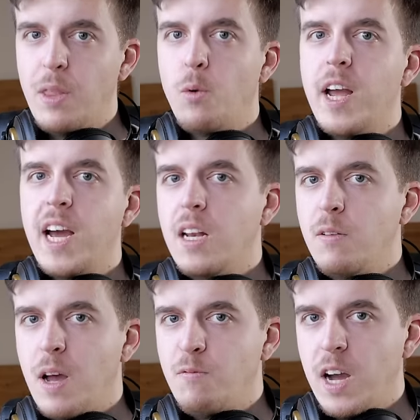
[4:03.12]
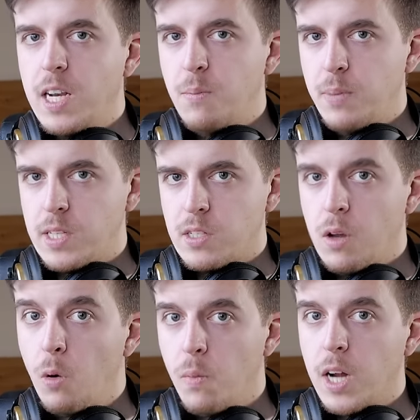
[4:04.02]
By the way, I love that violin pit
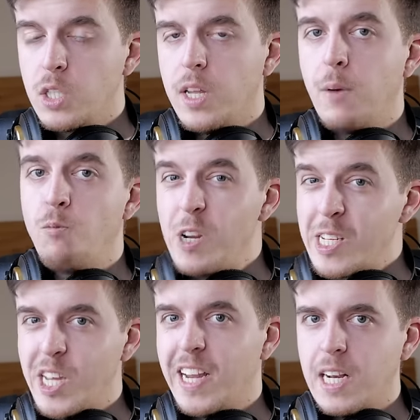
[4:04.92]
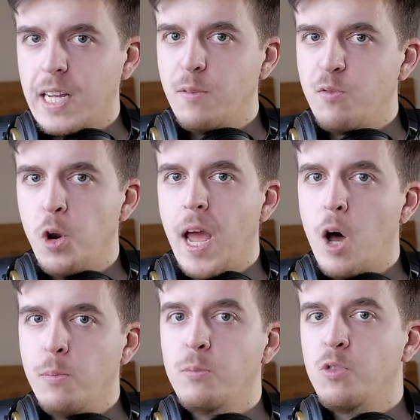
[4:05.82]
so much that I'm recycling it for an
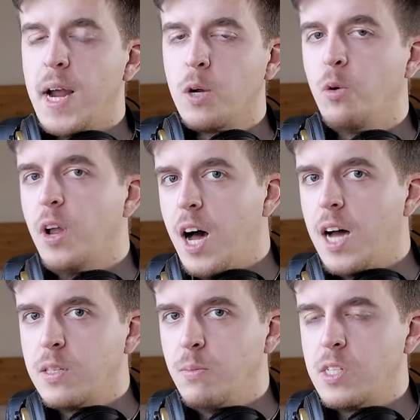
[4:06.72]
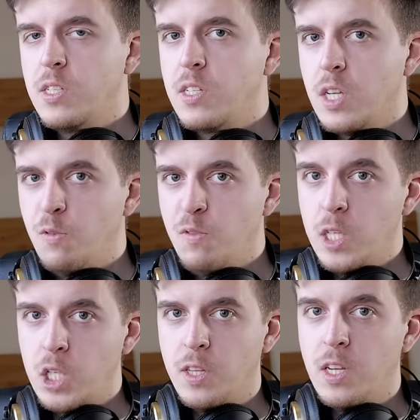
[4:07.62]
album track called Artemis that's gonna
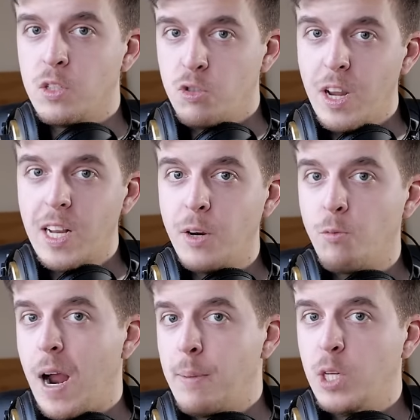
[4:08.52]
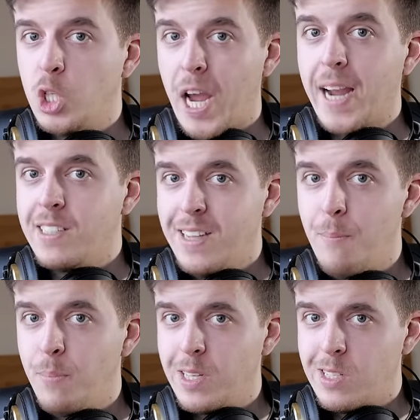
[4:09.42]
feature the Australian rapper Jack
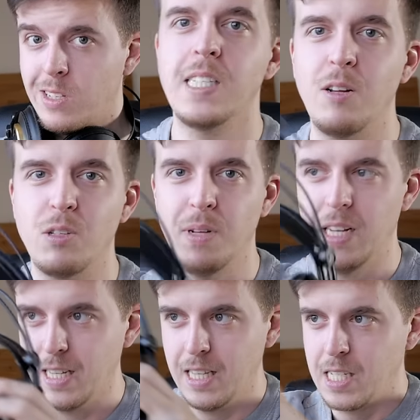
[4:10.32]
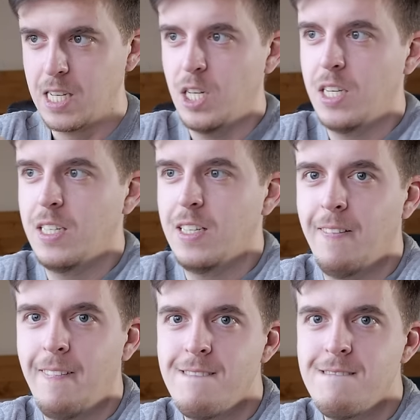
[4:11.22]
Tempest. Sounds a bit like this, can you?